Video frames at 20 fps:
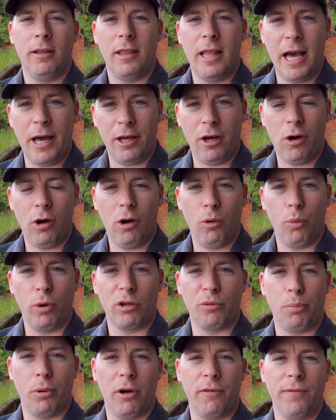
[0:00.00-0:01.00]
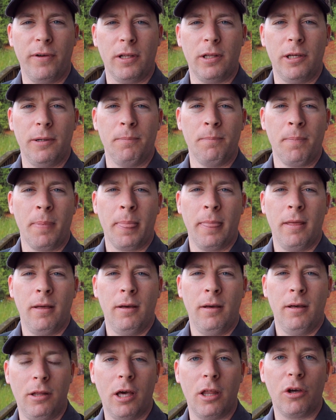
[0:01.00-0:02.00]
That all worked perfectly.
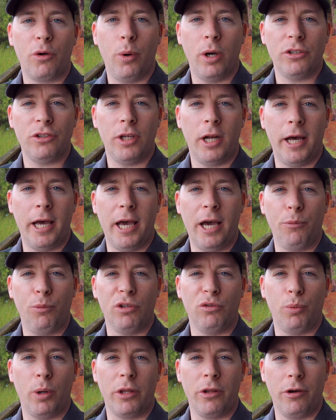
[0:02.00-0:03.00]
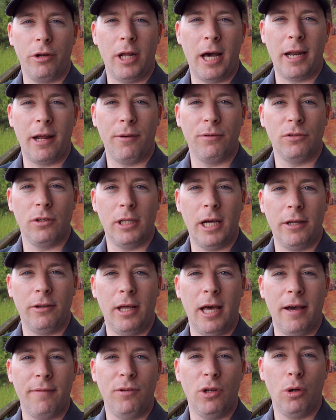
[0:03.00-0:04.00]
The other question I had was whether or not I was allowed
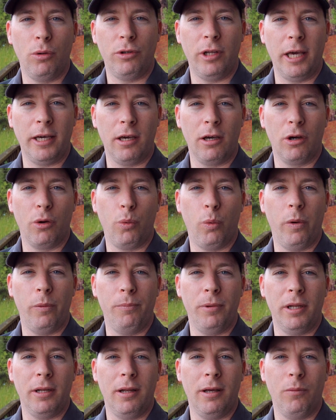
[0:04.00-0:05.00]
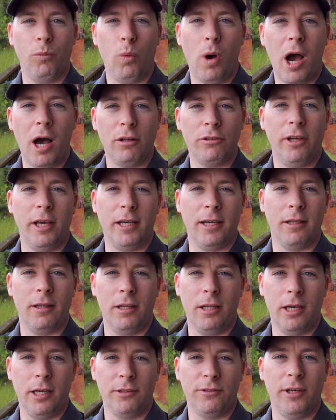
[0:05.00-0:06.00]
to have note-taking equipment while
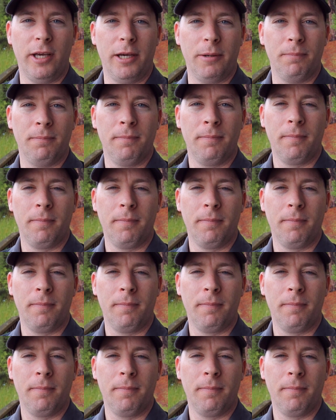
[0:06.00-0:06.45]
taking the exam.